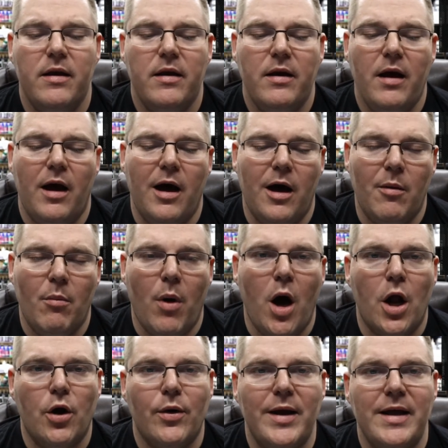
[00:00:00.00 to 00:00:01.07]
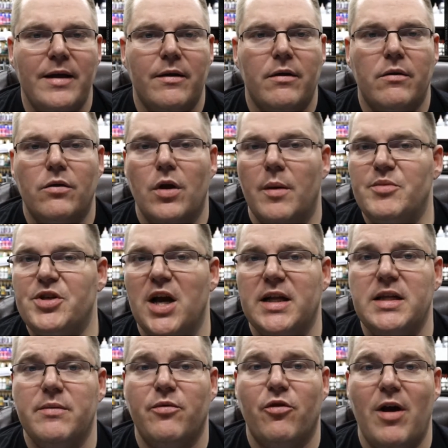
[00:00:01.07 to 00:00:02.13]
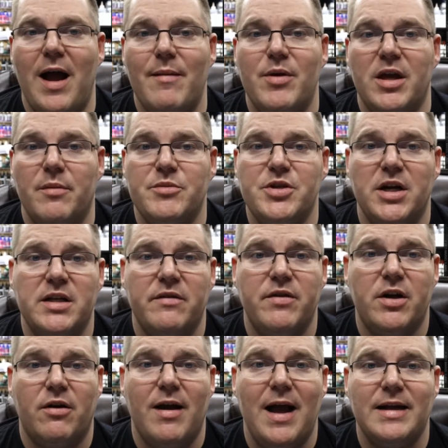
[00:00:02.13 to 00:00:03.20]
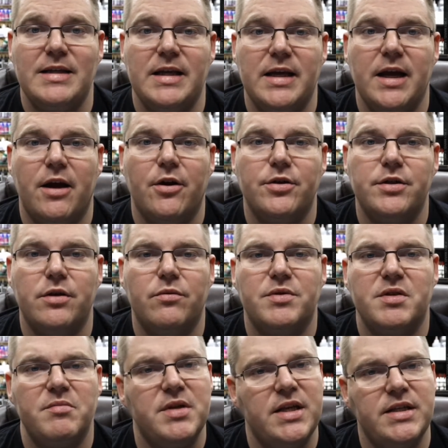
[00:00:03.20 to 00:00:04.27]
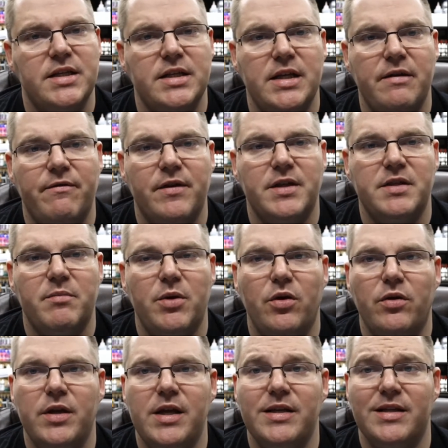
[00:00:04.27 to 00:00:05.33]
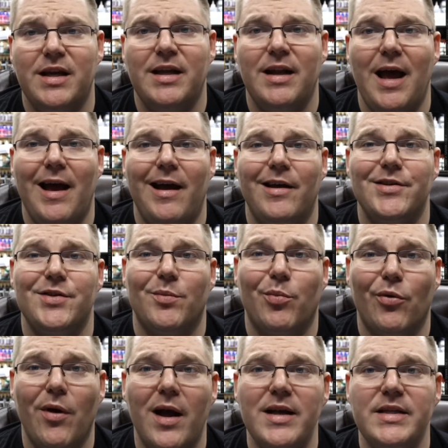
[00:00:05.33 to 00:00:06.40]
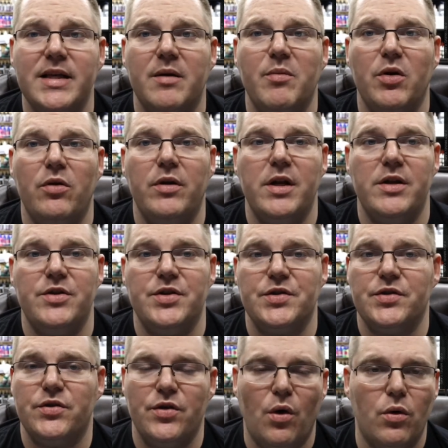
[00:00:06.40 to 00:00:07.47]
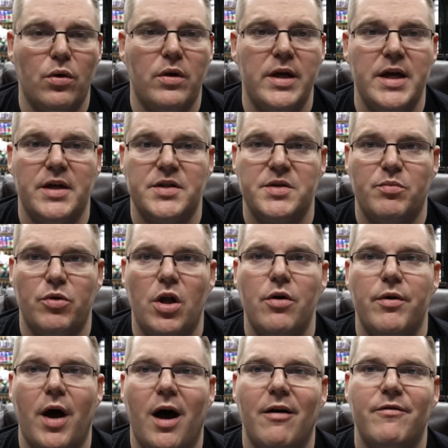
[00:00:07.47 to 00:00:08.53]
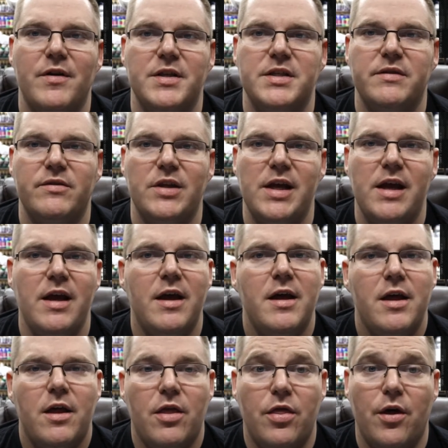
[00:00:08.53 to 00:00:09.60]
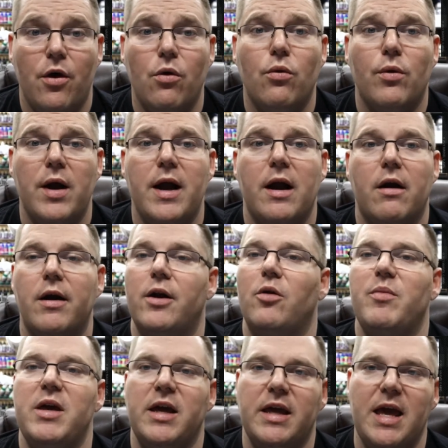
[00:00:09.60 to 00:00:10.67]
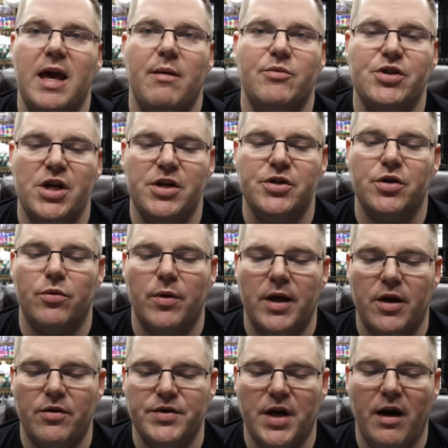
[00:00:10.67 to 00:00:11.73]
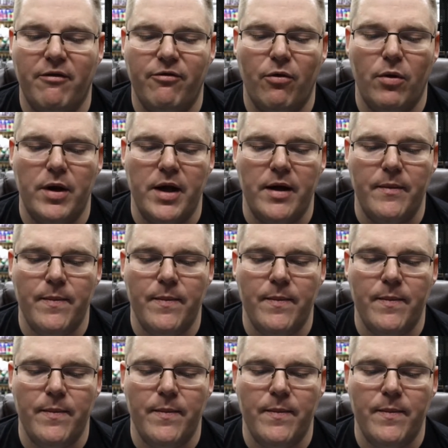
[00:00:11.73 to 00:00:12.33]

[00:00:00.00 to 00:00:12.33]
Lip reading: moderate, objective-grabbing, objective-interacting character with some decent defense abilities and a surprising ability to just totally explode offensively. Though rare, it'll be a game-changer when it goes off for you.